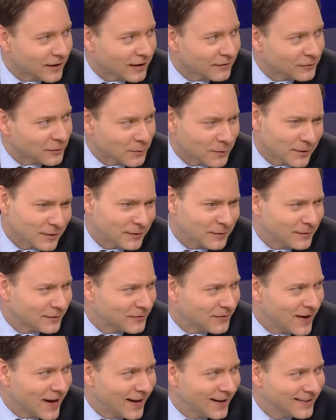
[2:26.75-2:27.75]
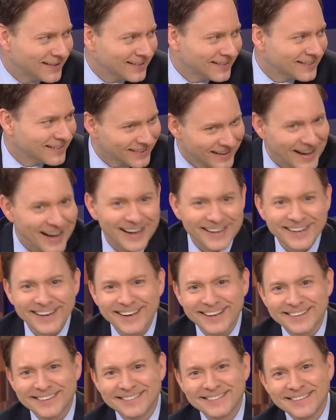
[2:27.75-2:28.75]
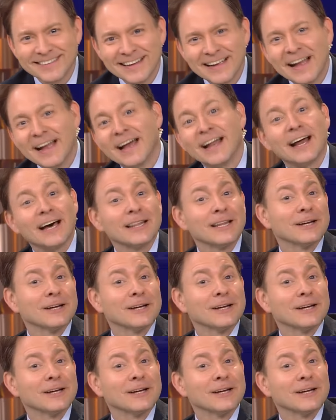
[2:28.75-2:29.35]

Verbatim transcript: afterwards. You did not. Yeah, I did. and I'd